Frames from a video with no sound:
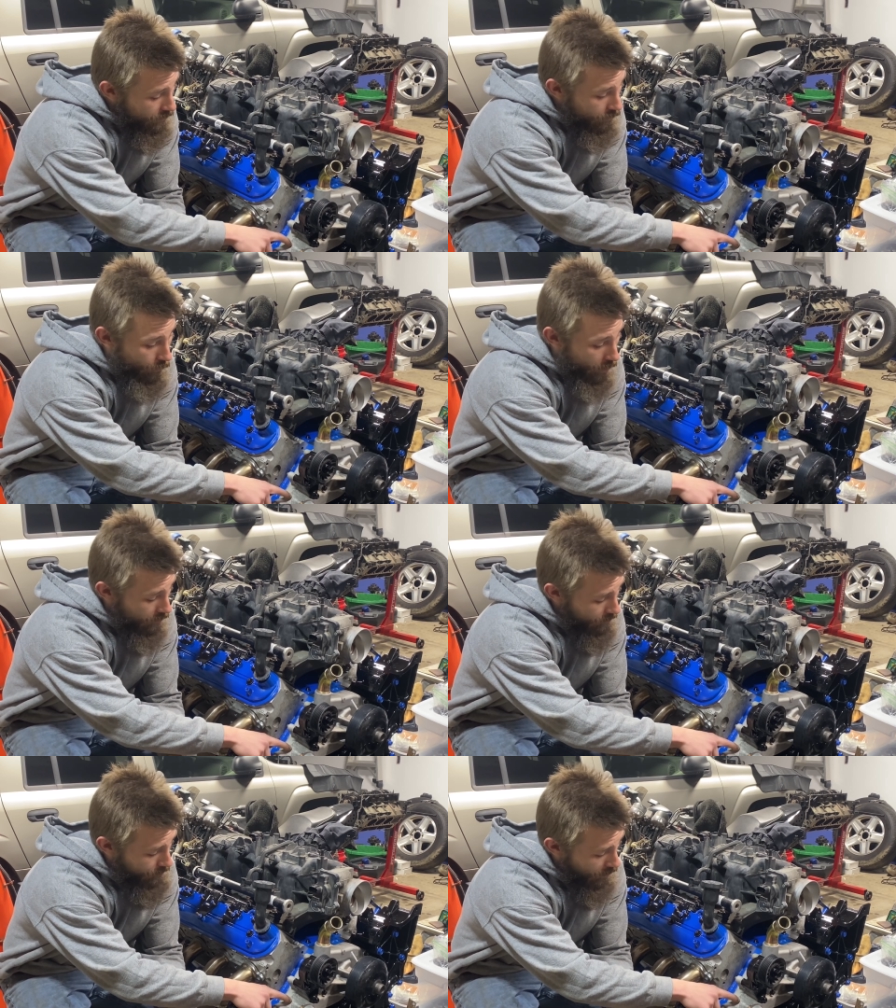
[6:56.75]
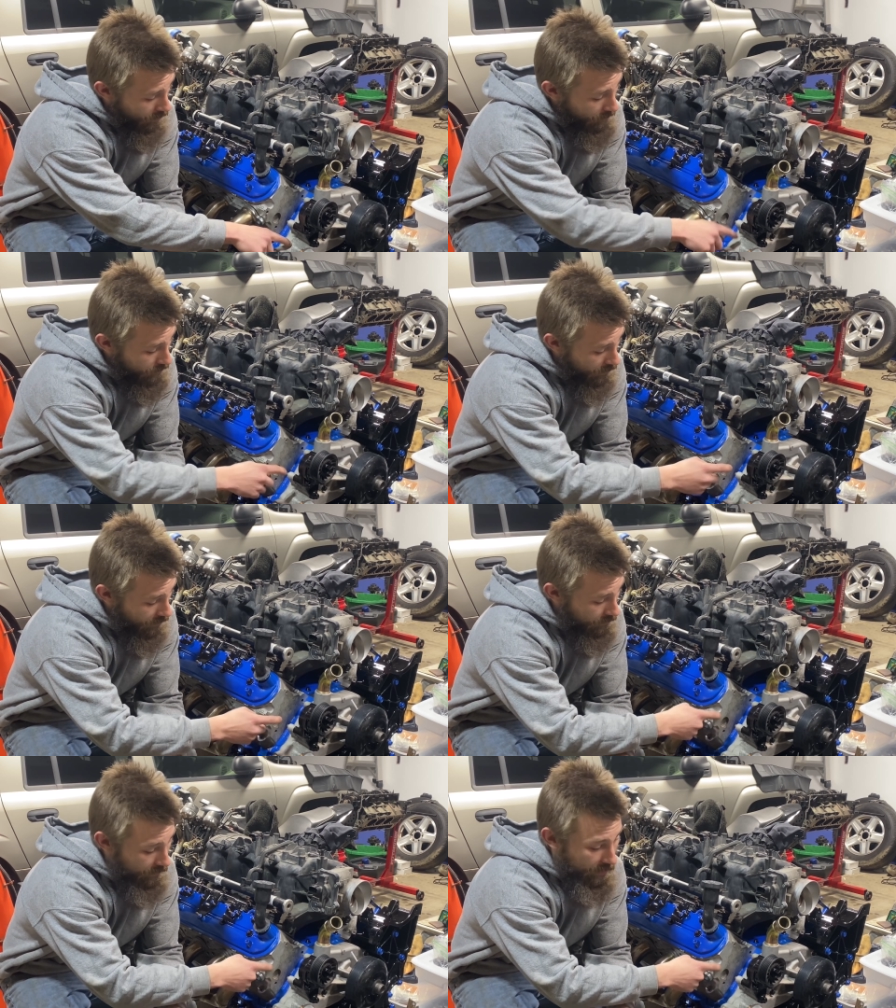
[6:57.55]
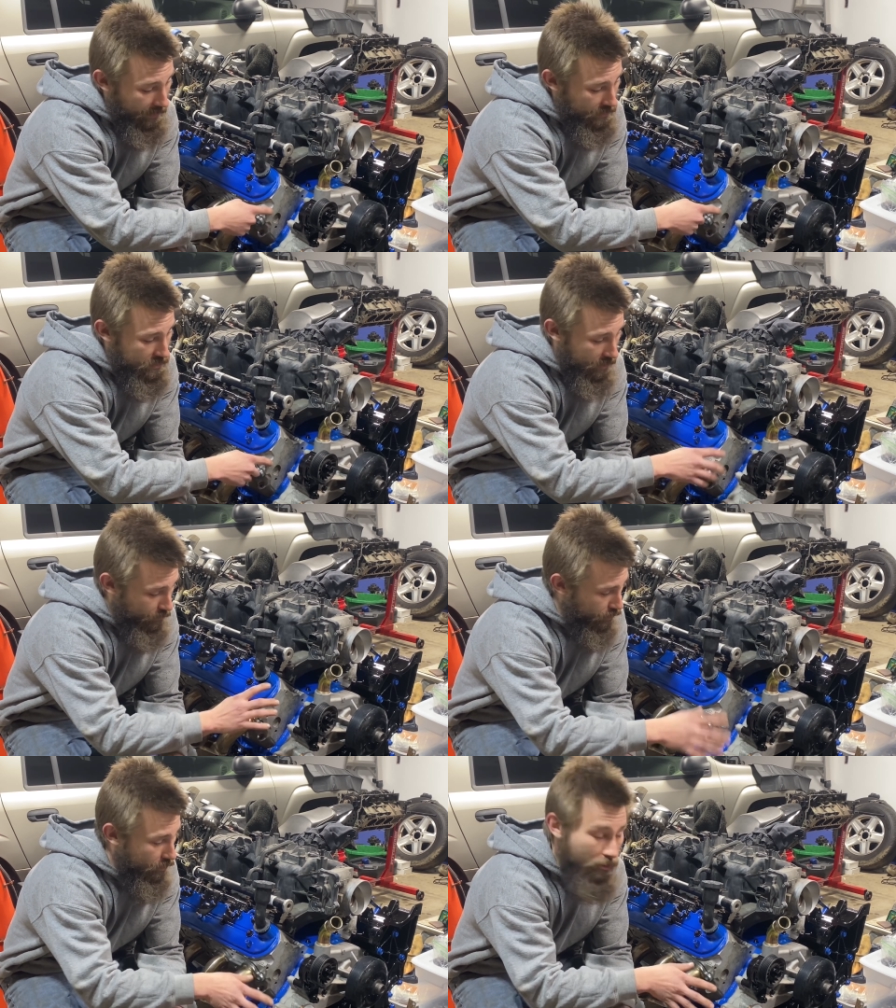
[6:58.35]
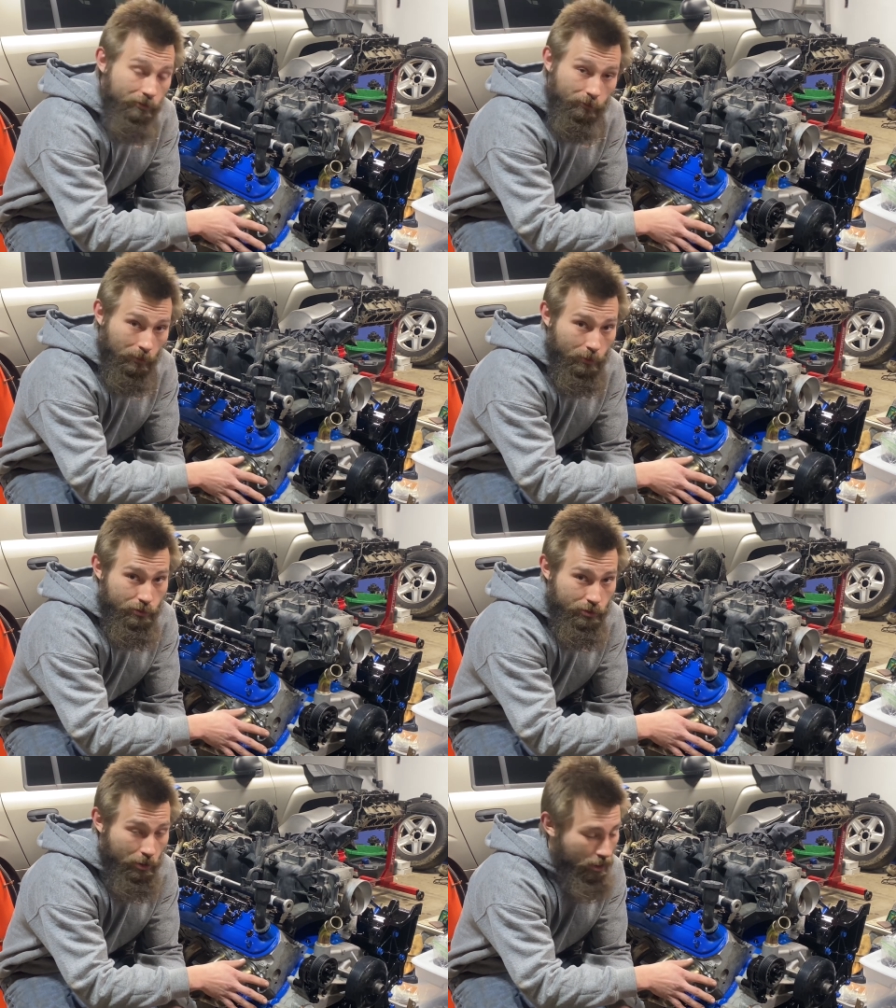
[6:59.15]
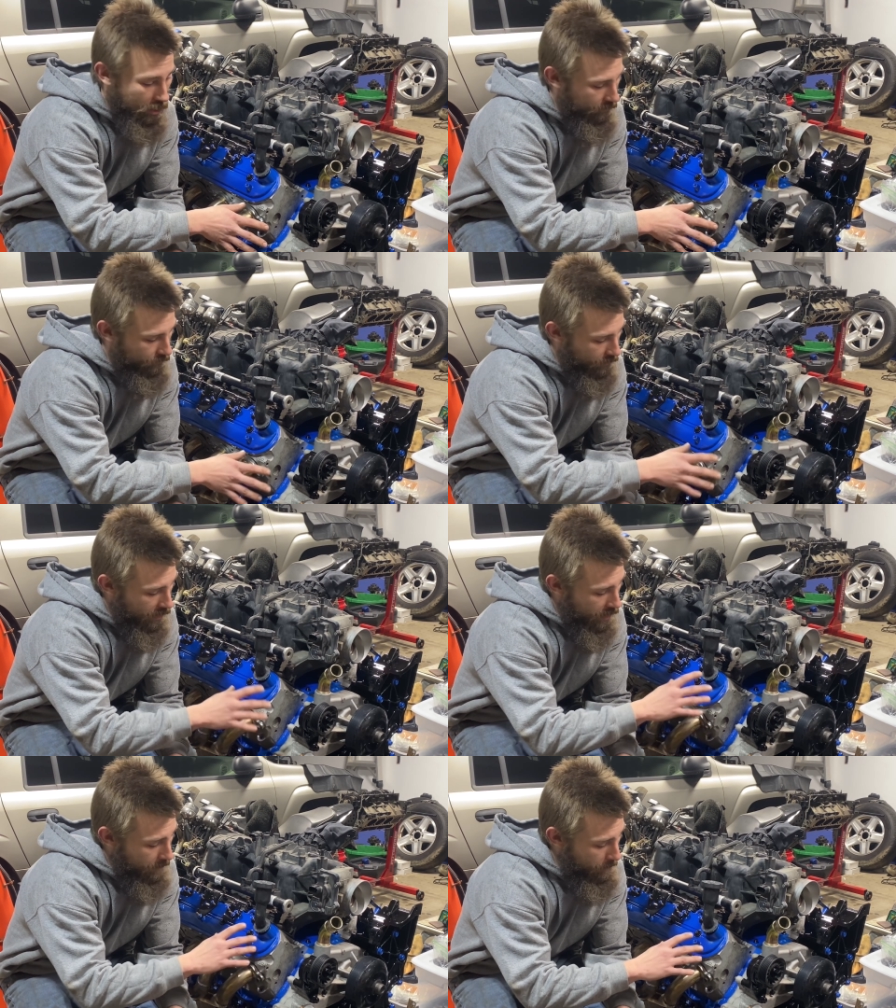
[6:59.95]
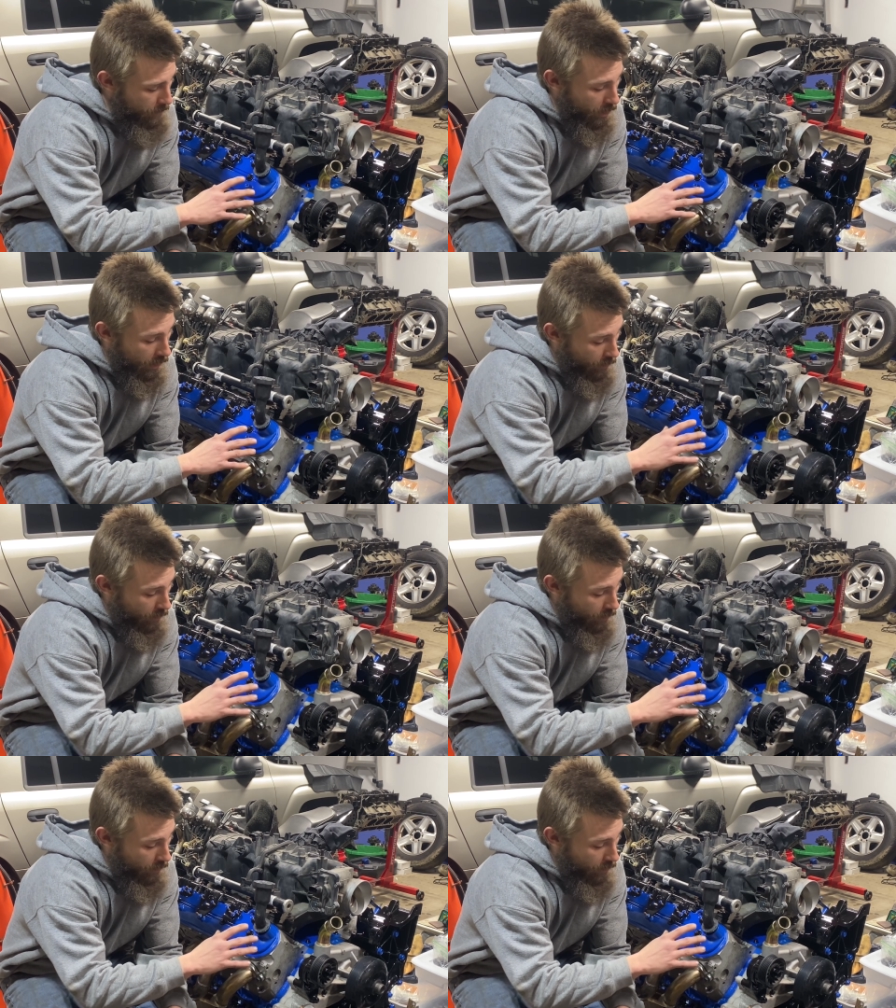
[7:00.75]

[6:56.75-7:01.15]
The water pump and the heads, I want to get all the corrosion off, but I